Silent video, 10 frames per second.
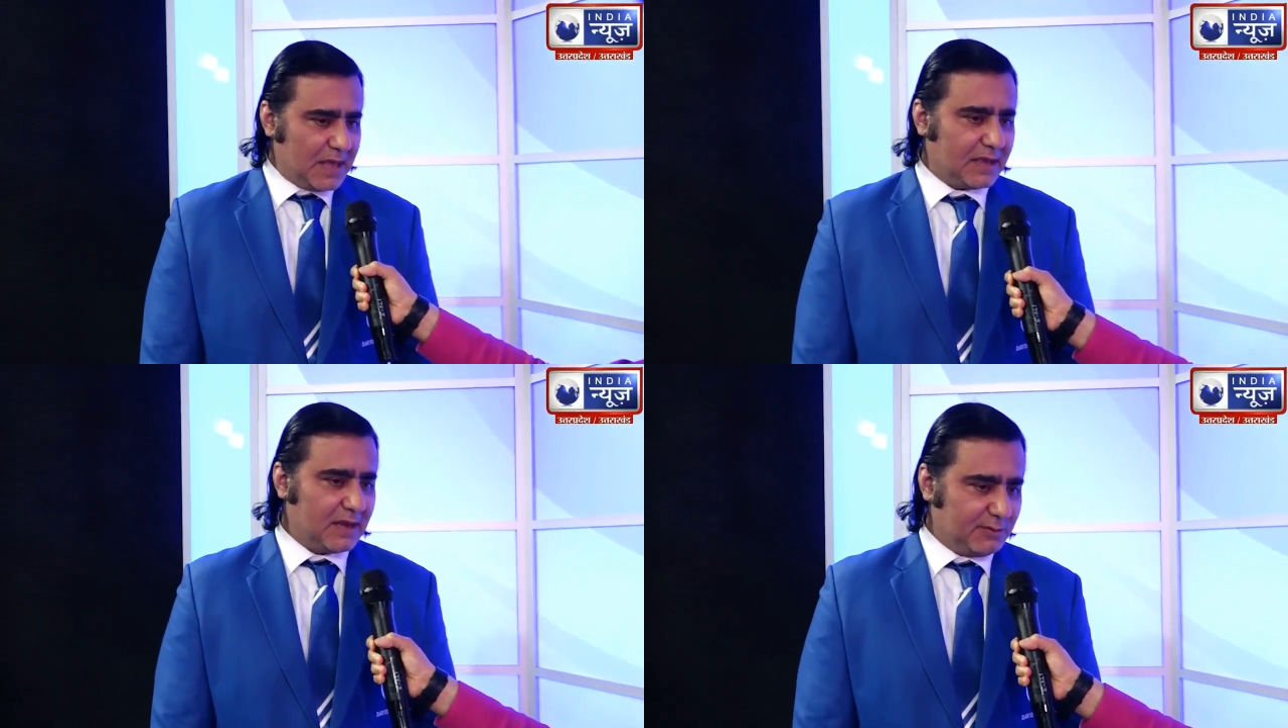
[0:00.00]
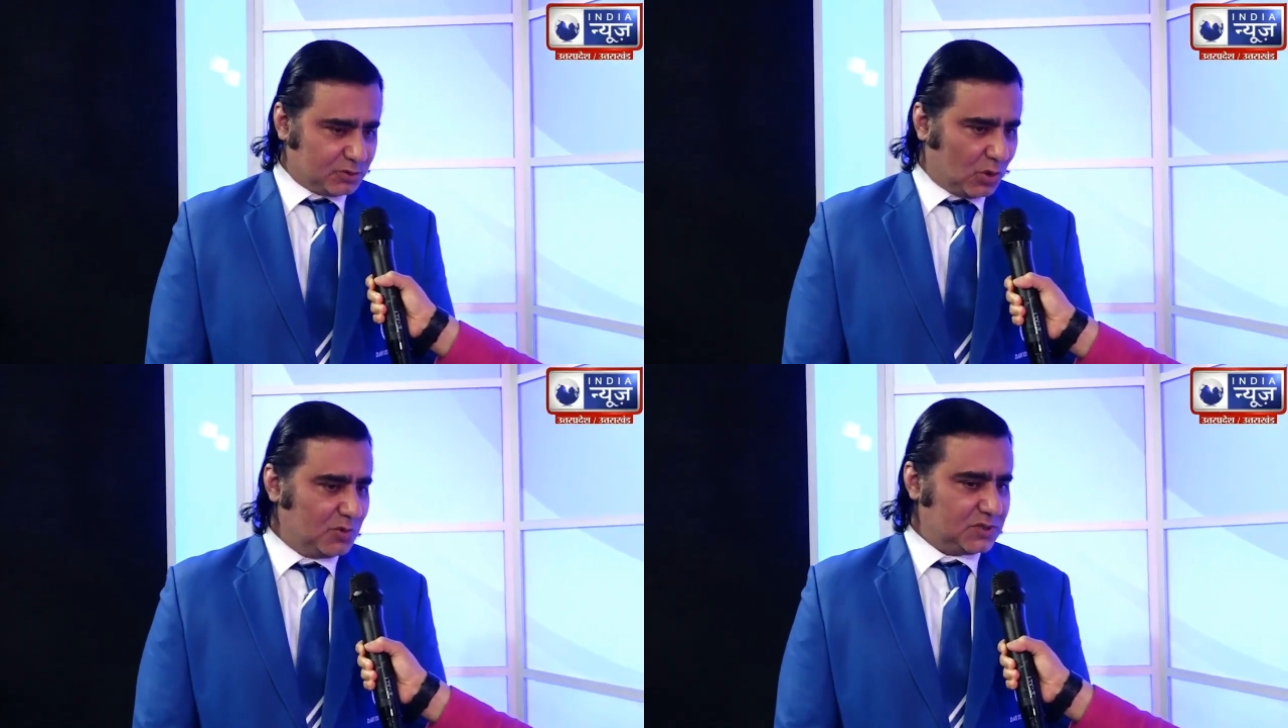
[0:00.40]
back and I
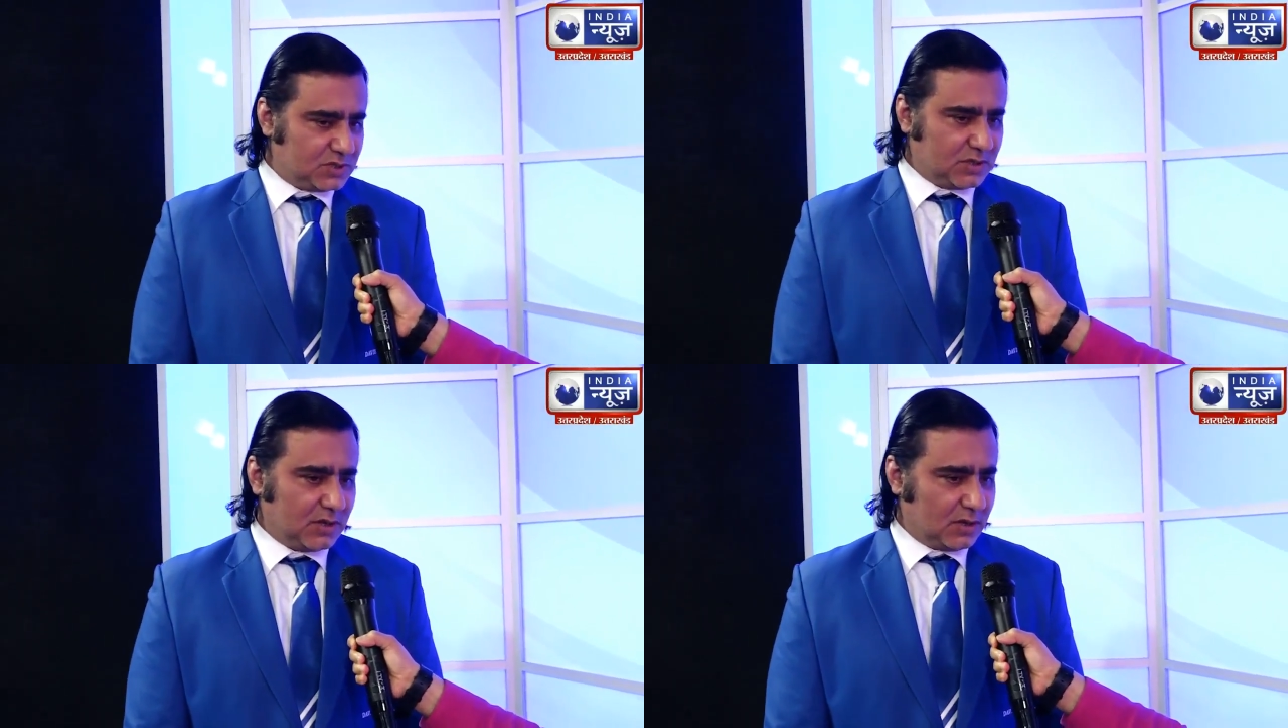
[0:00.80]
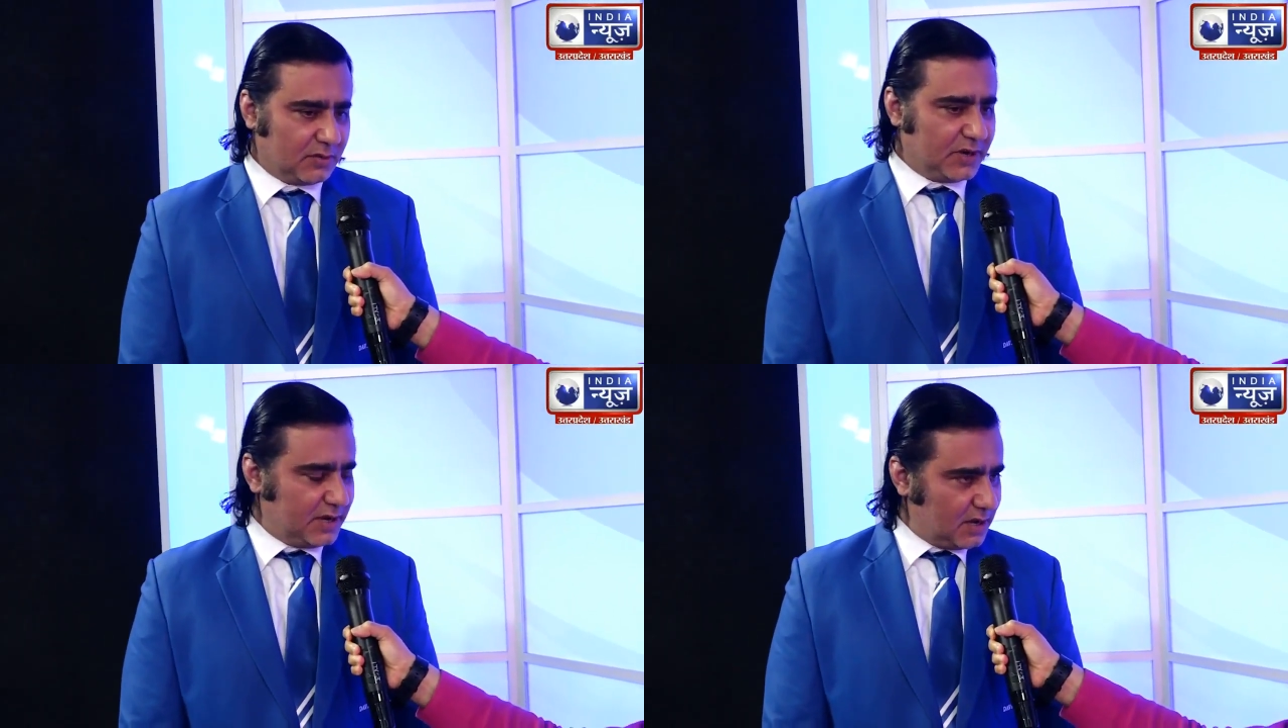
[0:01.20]
was always
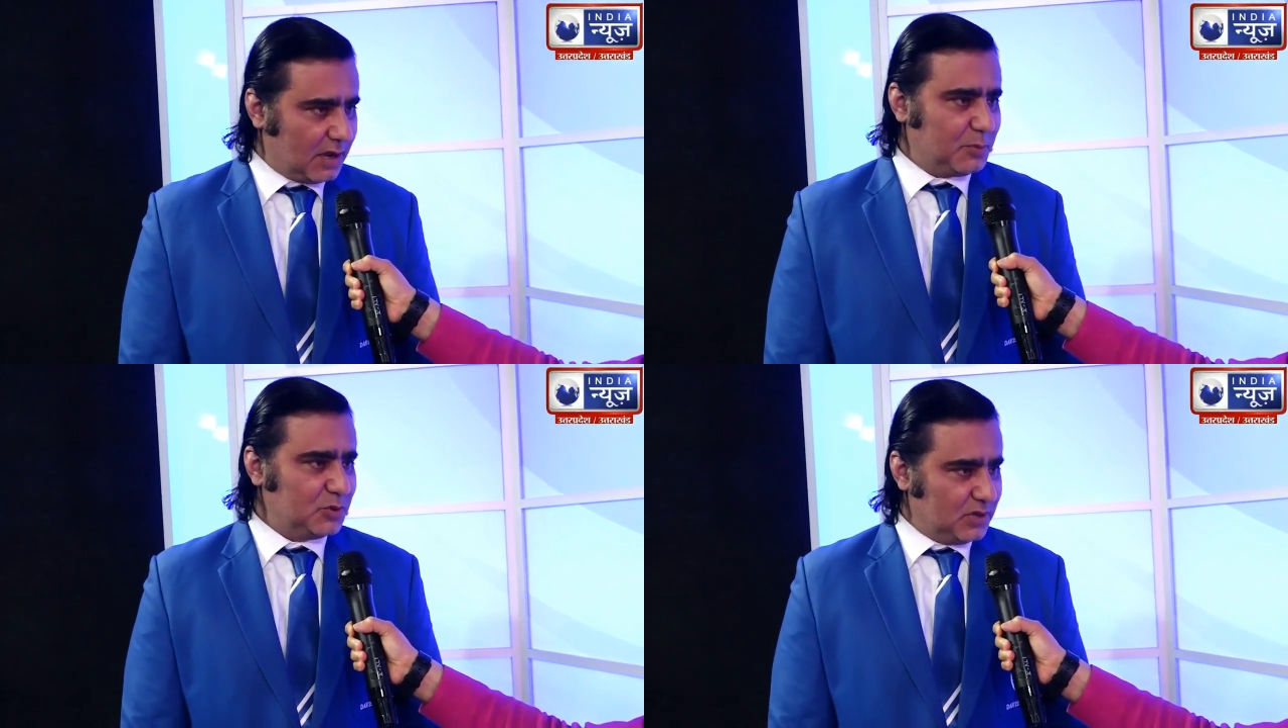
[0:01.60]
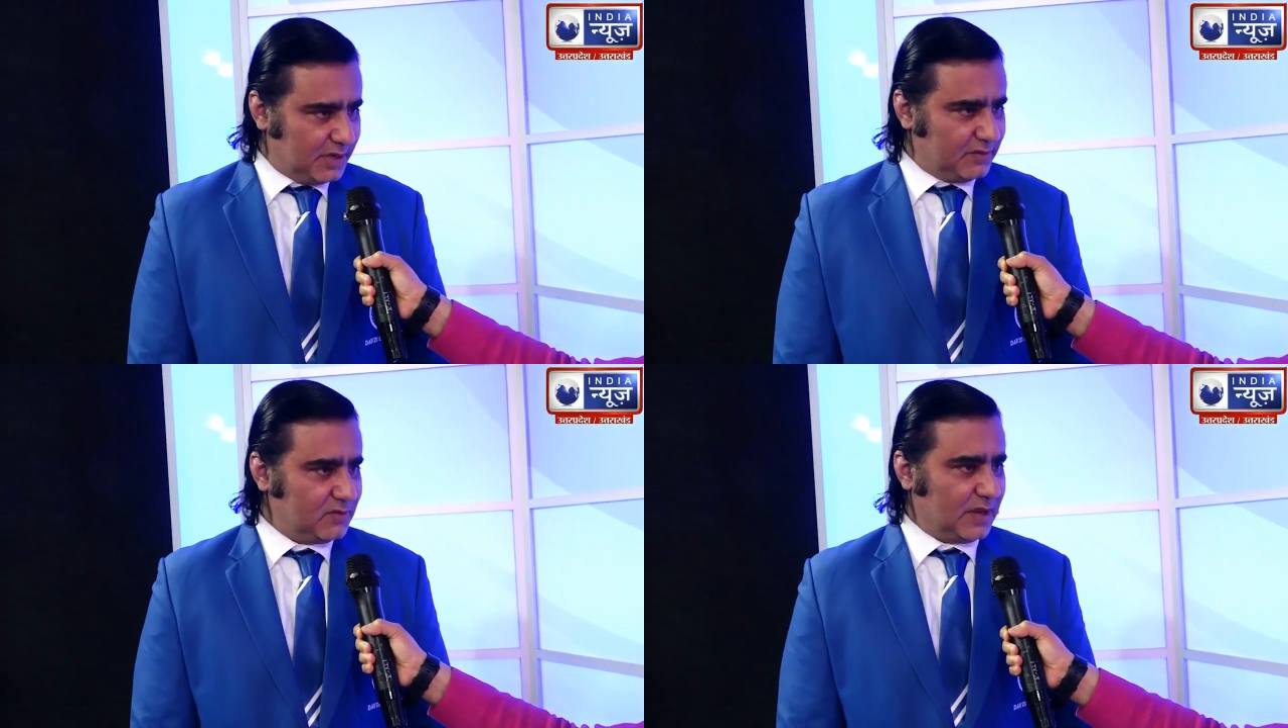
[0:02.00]
reading up on
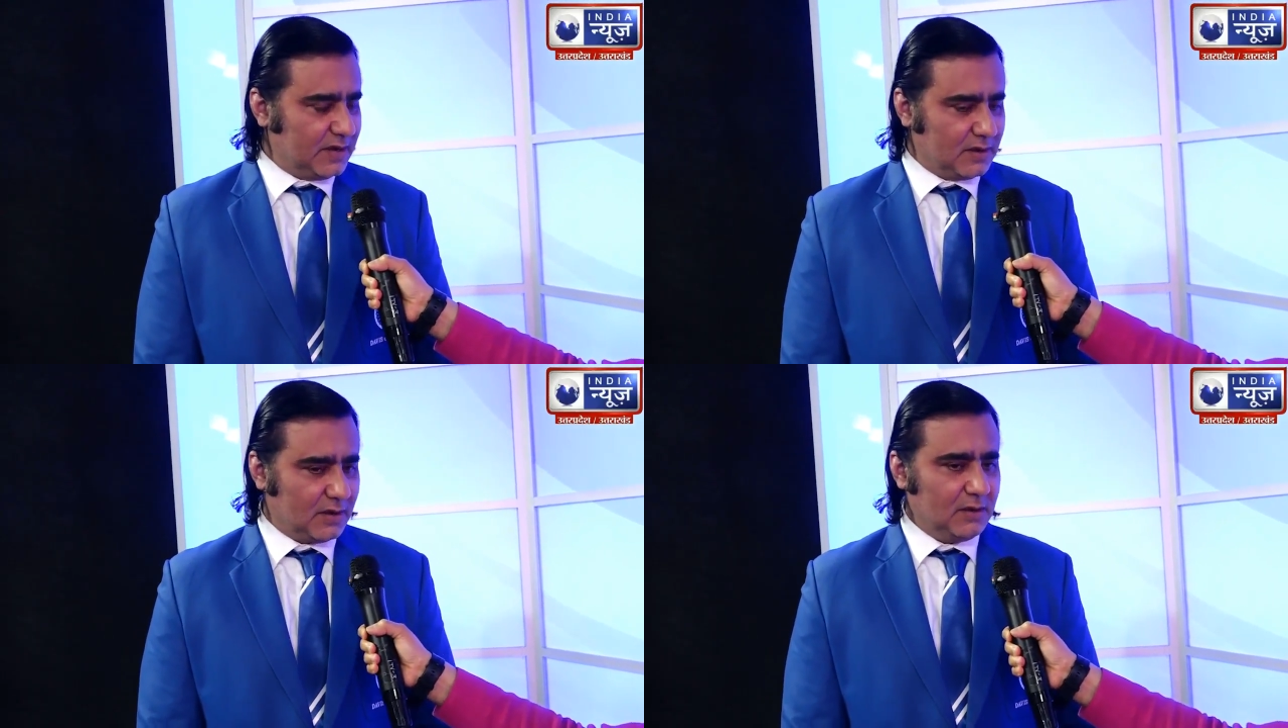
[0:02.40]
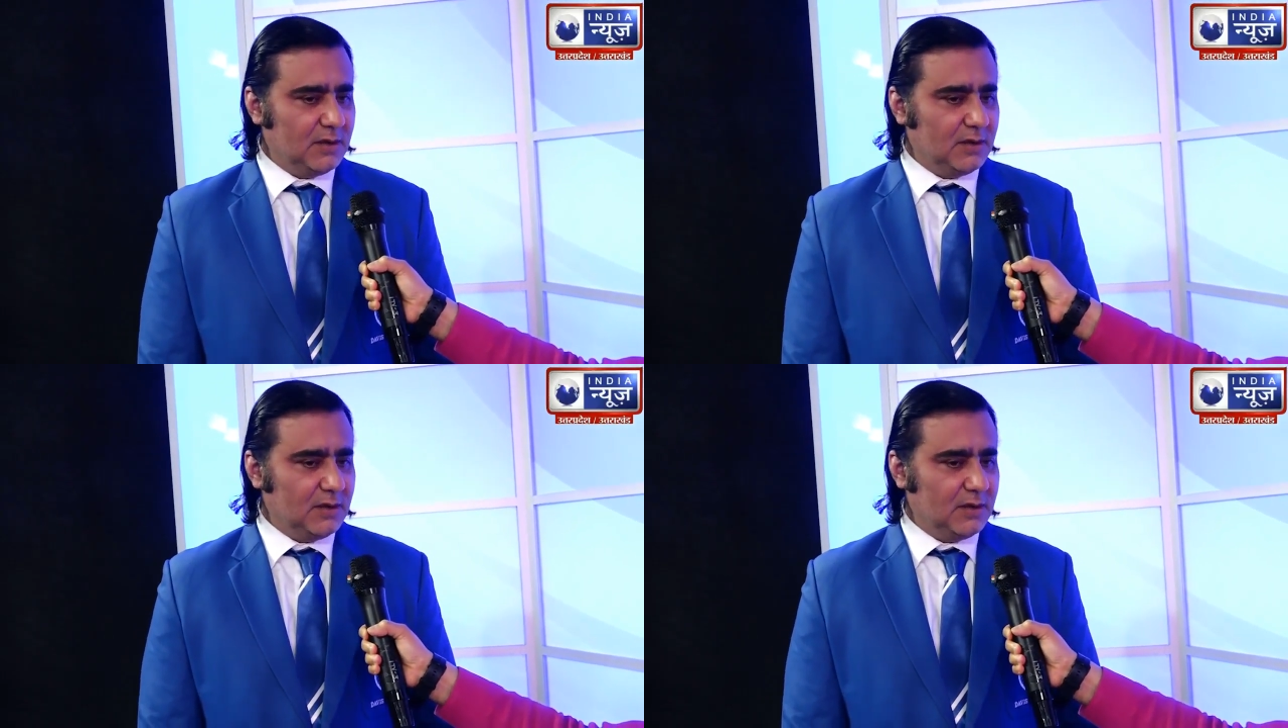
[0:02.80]
things, and